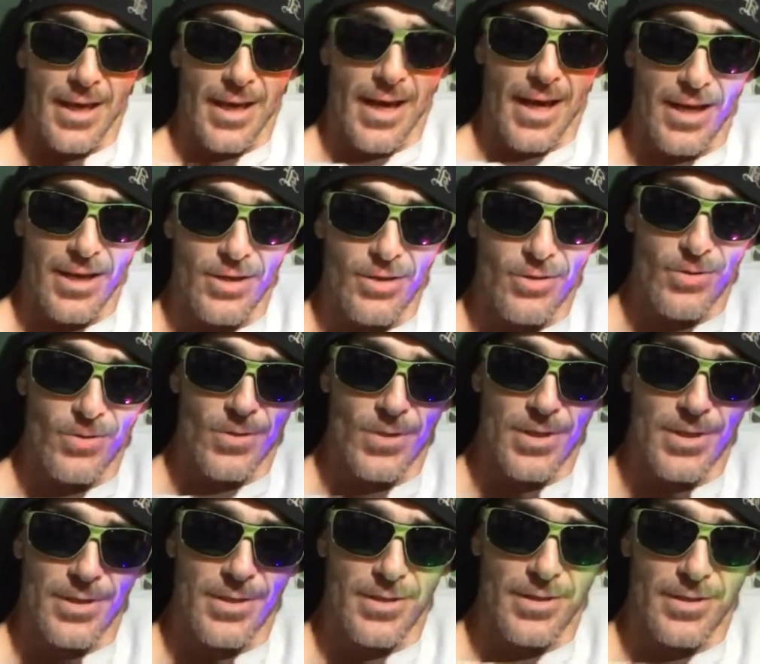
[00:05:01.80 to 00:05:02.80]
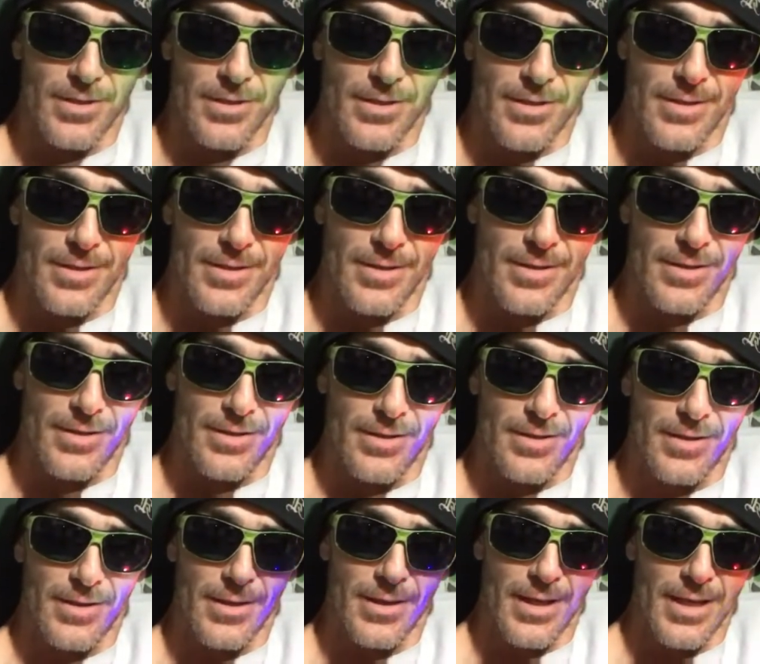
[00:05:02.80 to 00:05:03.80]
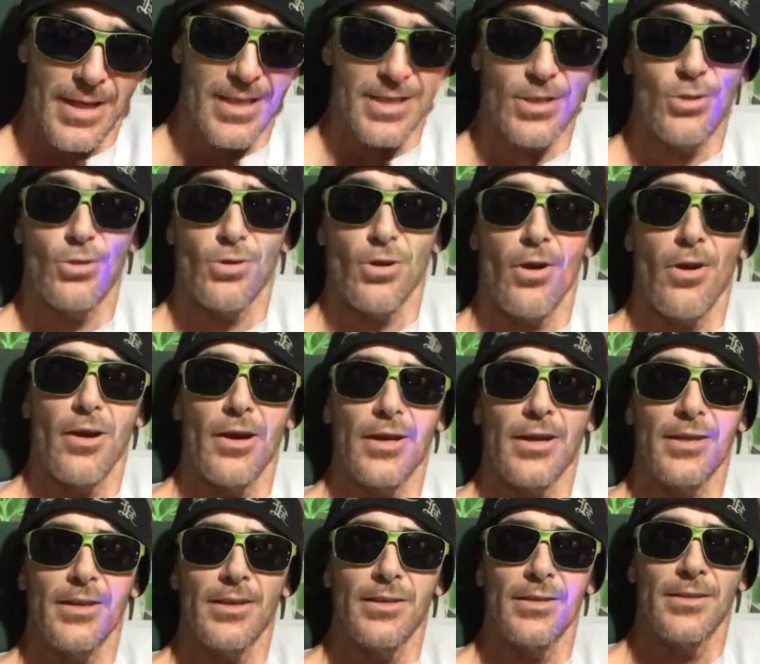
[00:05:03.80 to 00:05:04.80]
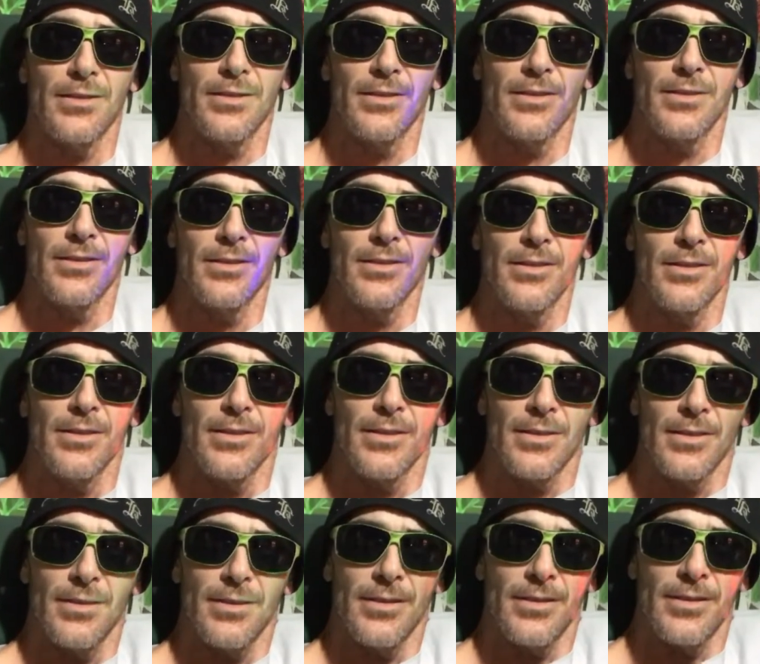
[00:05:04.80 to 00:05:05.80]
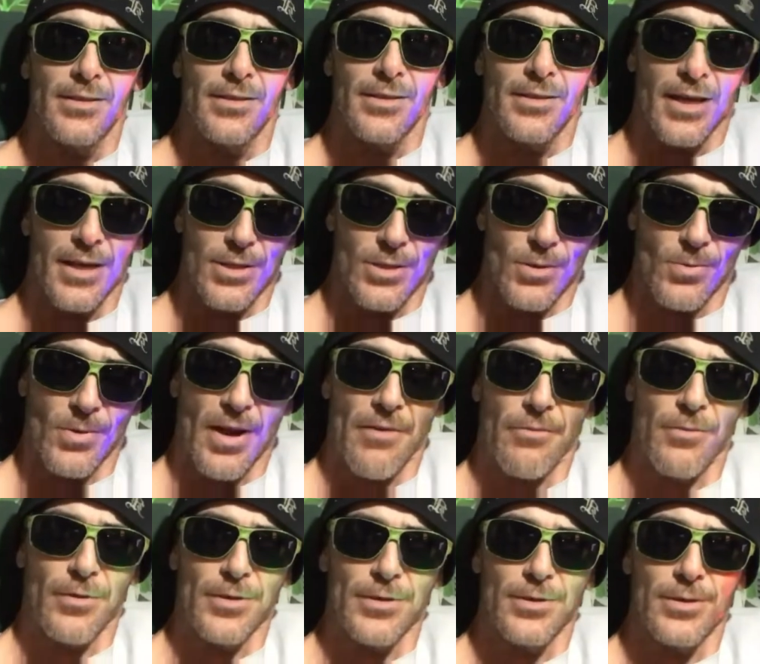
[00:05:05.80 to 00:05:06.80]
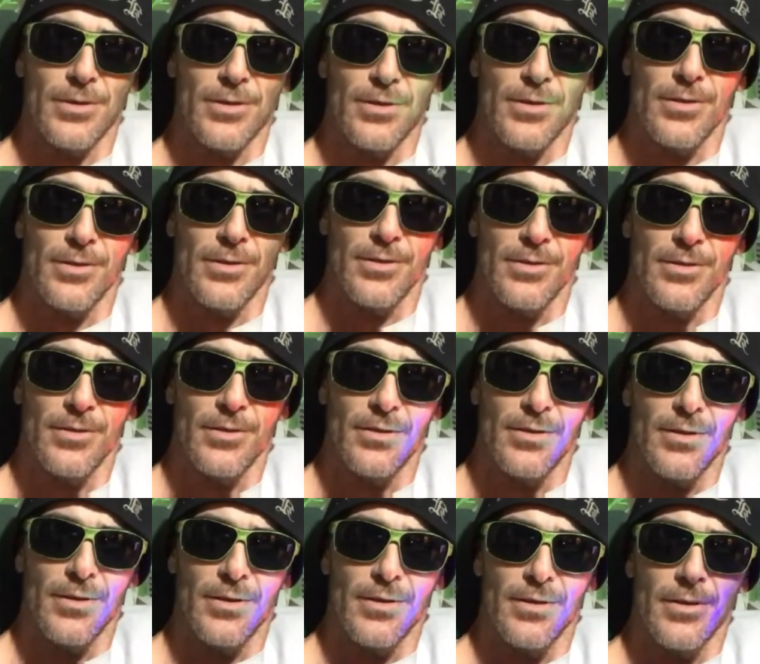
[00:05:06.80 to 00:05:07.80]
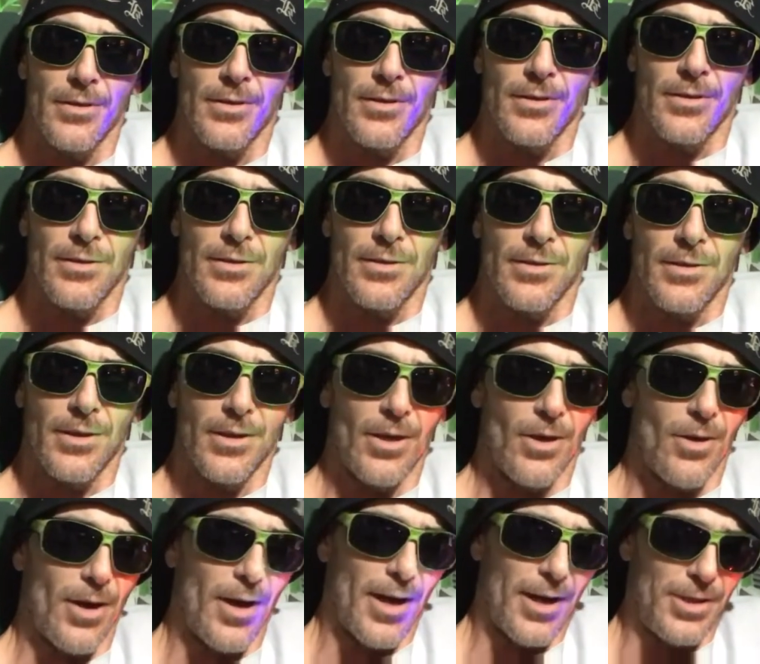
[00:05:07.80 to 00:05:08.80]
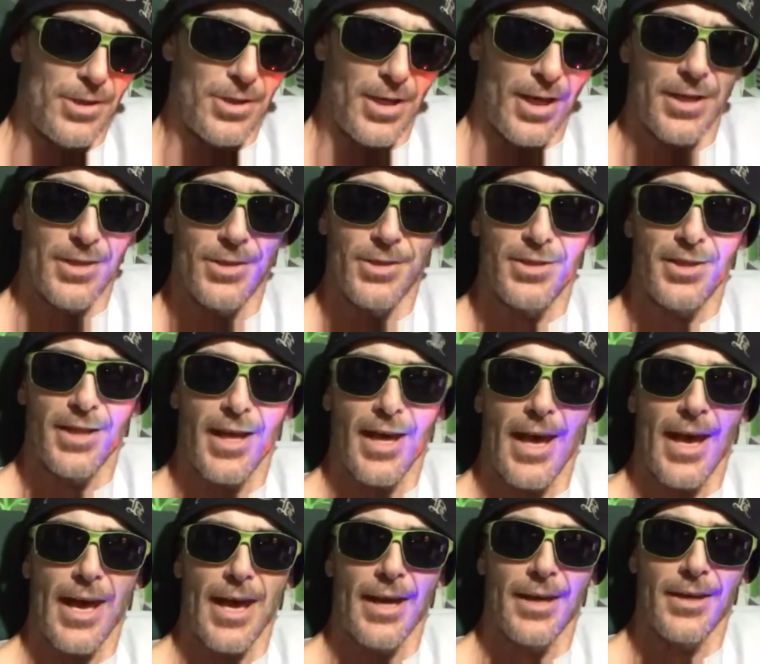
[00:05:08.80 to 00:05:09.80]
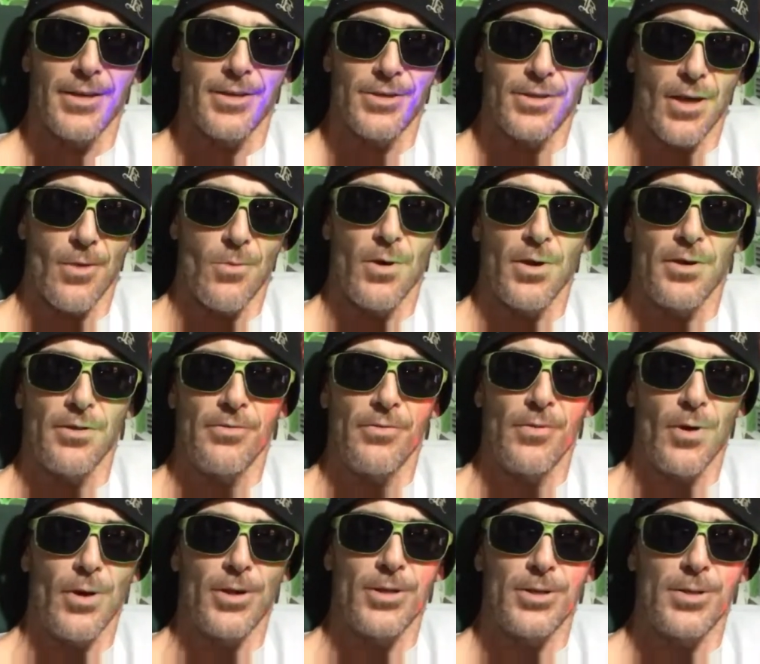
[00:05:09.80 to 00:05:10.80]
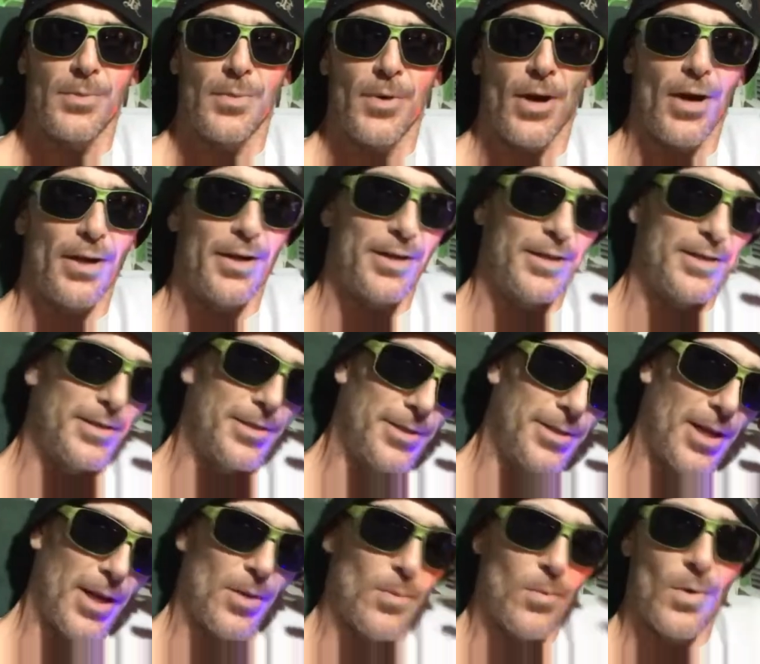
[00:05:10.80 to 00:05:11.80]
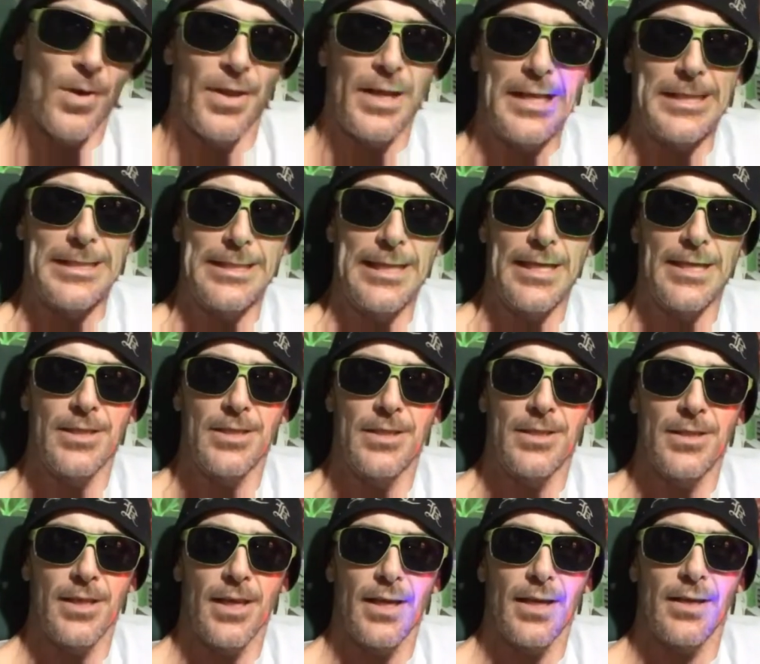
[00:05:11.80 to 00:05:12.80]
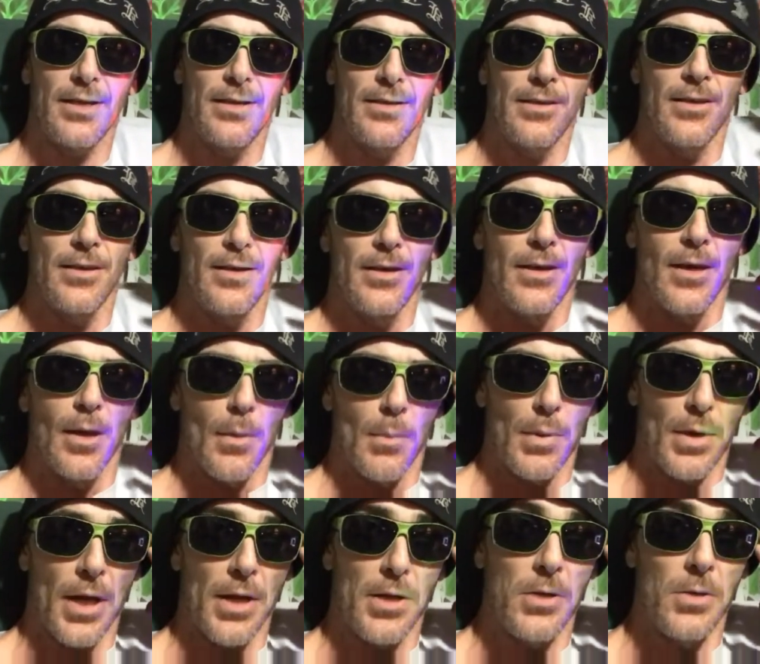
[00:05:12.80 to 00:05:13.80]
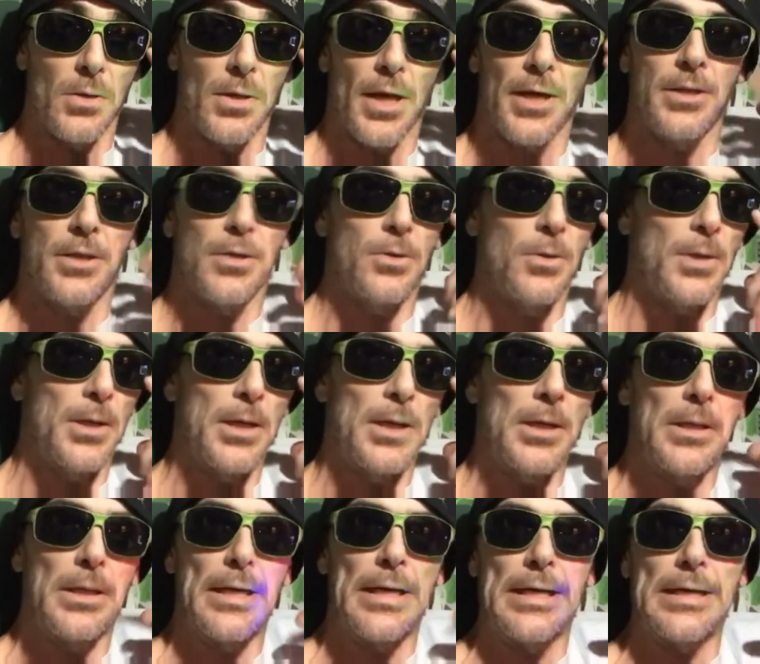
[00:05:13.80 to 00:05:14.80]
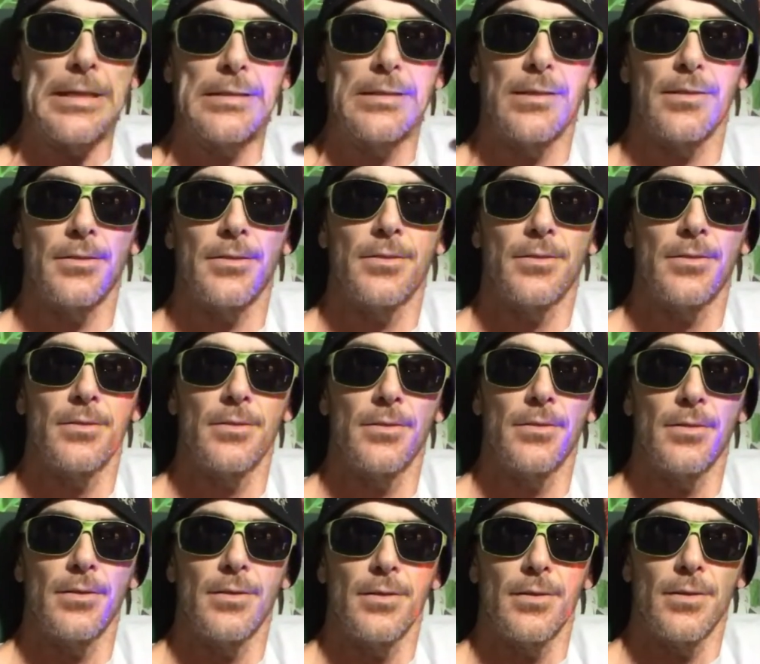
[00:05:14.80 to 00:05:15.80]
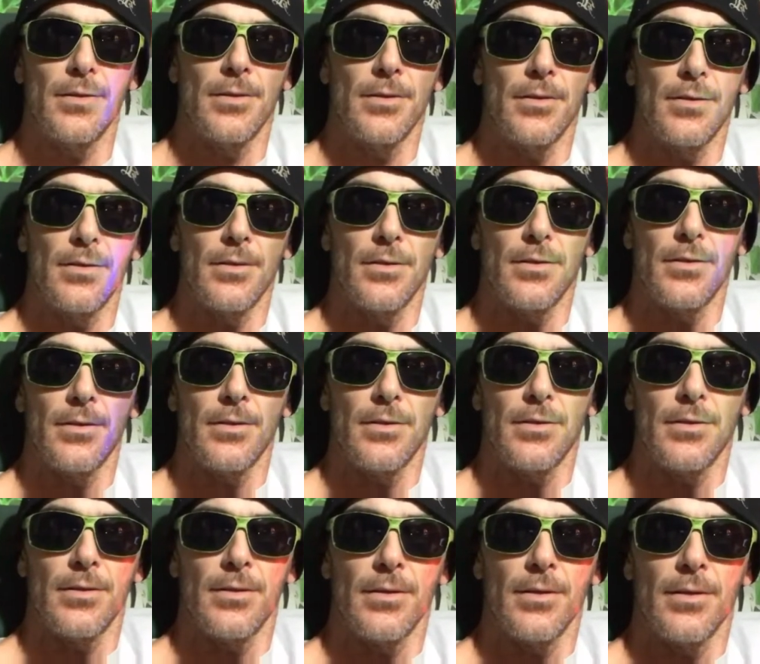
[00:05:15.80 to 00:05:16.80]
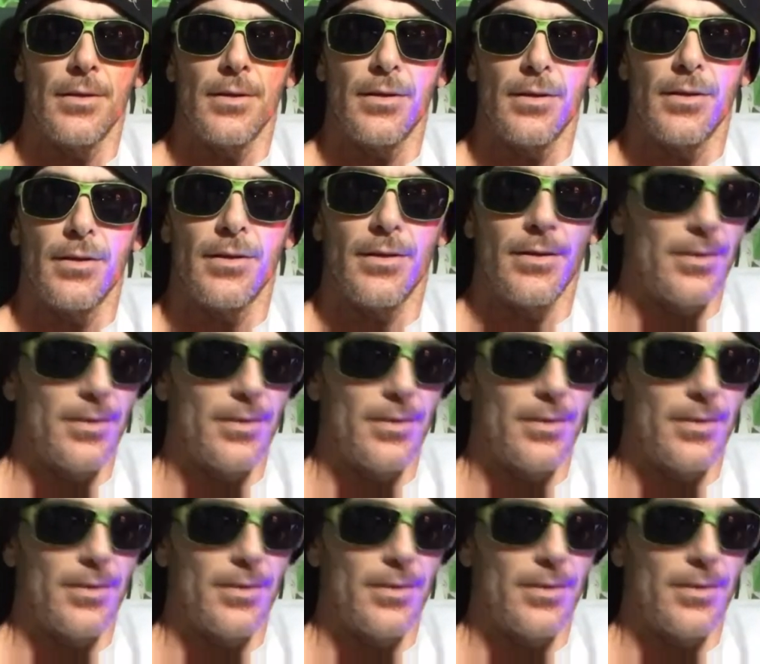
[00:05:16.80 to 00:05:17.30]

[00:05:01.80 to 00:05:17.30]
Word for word: I used for one, his drawing. Go check out his channel as a reference. You know, I changed the hat because I want a fart toboggan instead of one that says sick. But I do like the green glasses. Head, so that ought to be interesting.